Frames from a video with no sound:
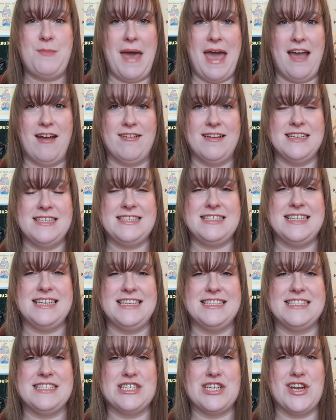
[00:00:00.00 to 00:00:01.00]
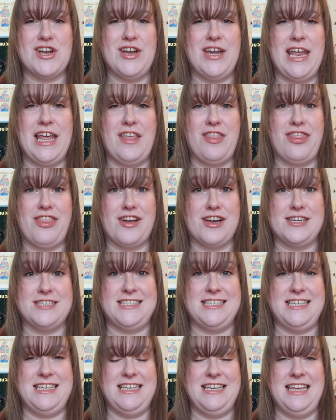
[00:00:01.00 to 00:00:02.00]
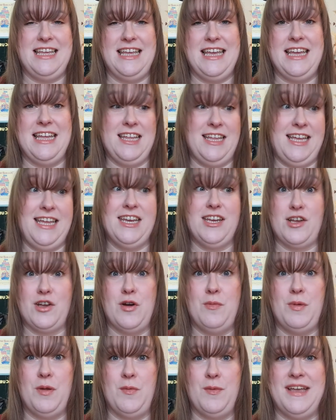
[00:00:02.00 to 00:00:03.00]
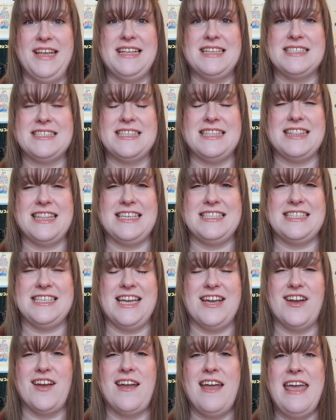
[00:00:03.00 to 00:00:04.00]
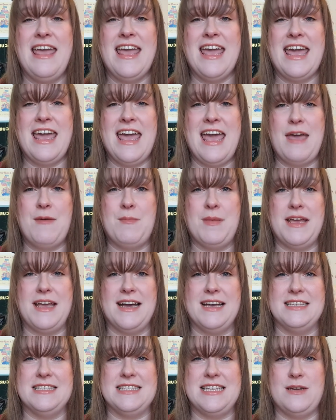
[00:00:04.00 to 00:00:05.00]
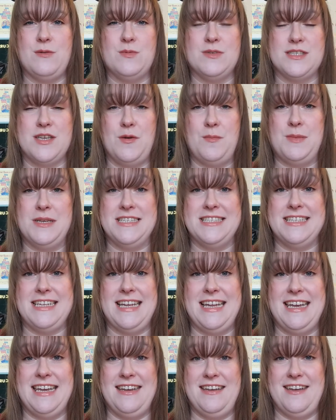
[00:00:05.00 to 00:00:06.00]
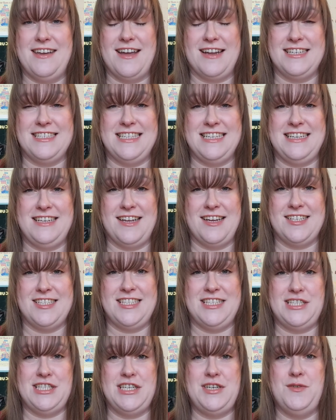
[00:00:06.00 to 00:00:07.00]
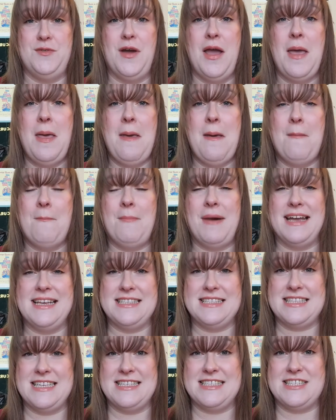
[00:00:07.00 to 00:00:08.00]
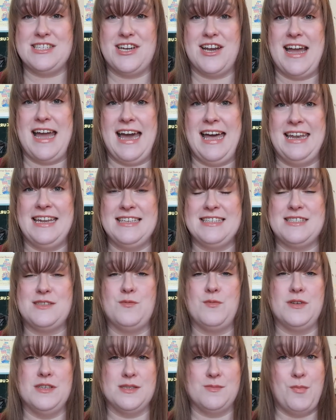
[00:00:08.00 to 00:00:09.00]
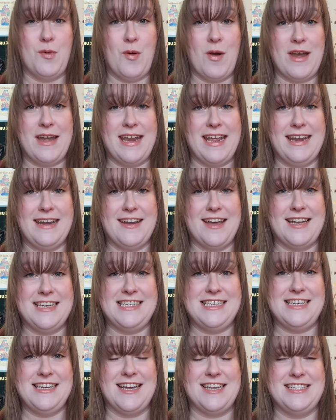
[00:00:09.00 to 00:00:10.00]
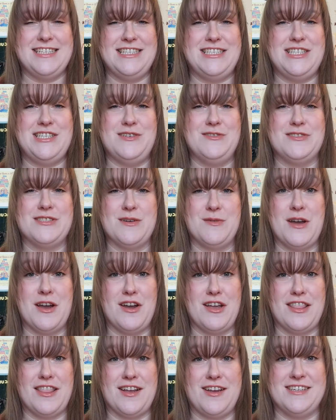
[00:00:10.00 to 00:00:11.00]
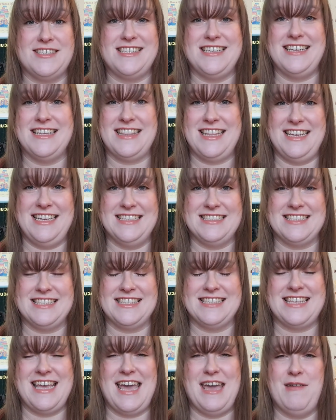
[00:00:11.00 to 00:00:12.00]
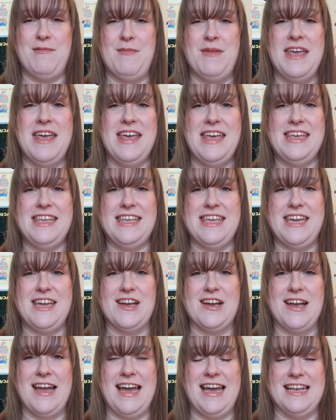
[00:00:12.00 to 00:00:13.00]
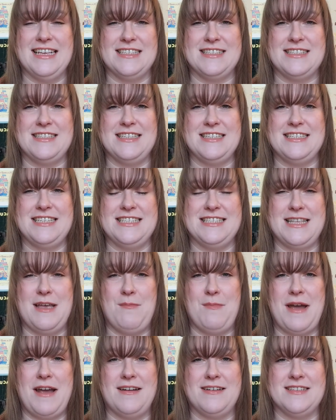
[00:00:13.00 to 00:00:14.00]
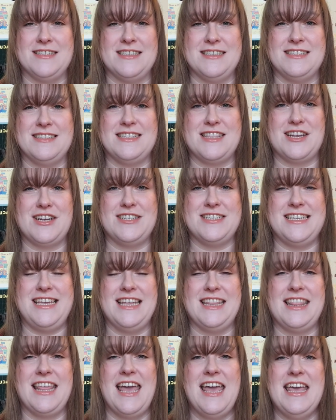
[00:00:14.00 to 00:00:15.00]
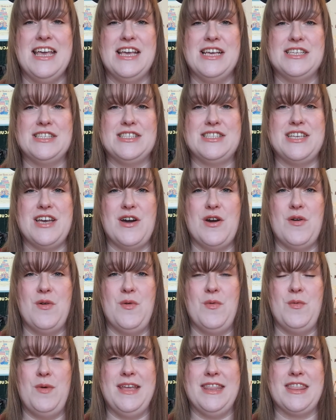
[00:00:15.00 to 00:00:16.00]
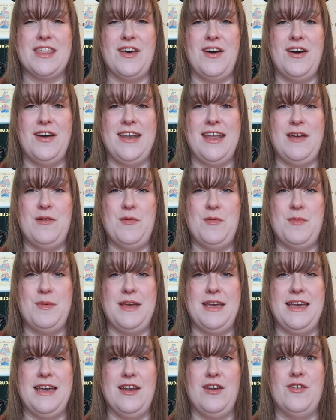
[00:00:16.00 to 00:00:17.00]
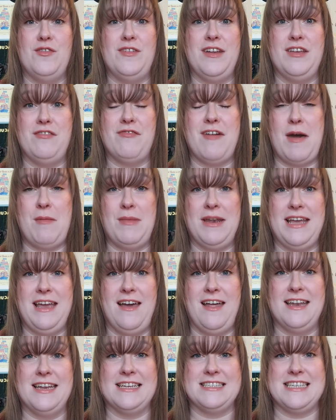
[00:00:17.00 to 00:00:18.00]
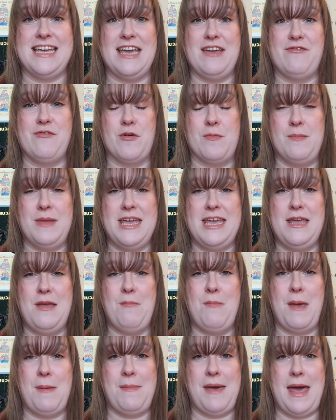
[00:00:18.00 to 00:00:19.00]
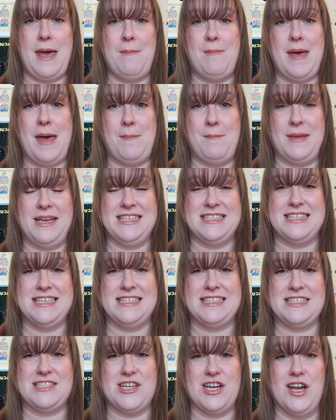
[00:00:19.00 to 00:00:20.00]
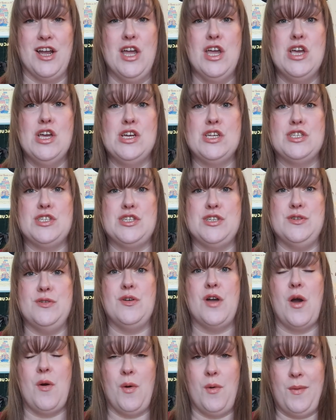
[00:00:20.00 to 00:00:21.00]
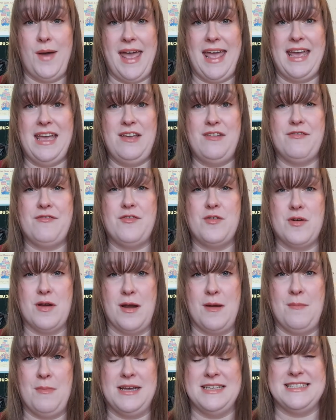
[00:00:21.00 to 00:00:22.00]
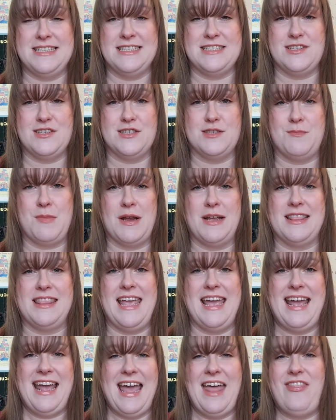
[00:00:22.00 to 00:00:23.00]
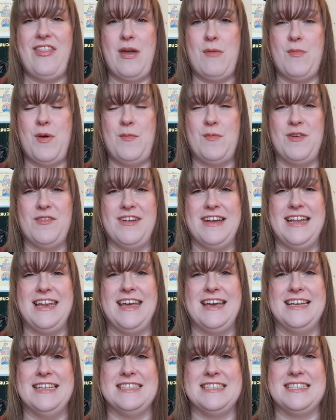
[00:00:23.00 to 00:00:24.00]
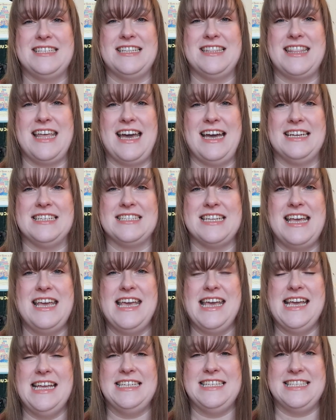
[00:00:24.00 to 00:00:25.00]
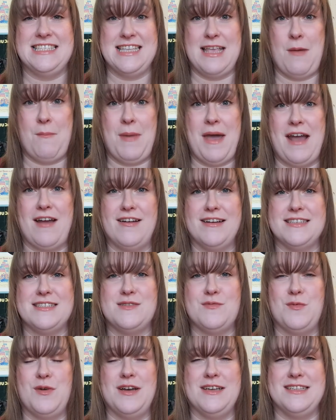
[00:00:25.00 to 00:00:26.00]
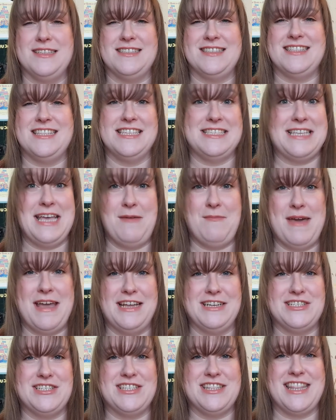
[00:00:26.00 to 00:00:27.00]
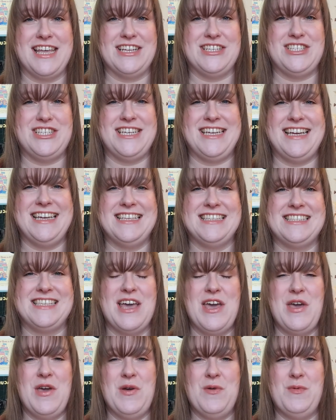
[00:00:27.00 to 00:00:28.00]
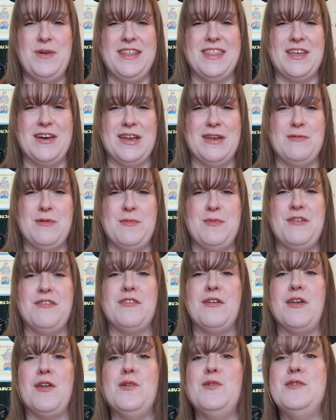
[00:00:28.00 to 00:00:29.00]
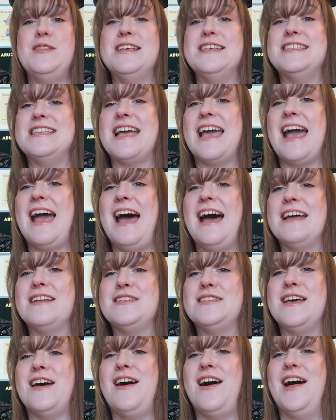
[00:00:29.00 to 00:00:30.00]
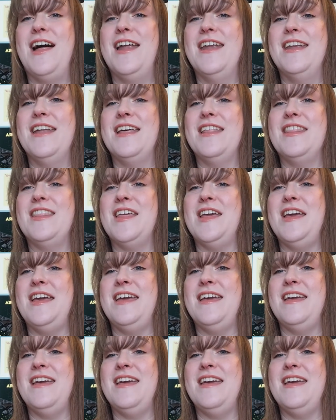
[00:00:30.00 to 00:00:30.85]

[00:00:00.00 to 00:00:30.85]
Paris is turning 30 in a couple of weeks this year because it was opened in 1992. My sister Alice was born in 1992, so her 30th is the same year as Disneyland Paris's 30th. So we thought it would be a lovely family holiday for me, my mum, and my sister to go away for my sister's birthday. And then when we realised that Disneyland Paris was the same age that she is, we thought it would be fun. Ooh, there's a cat on the.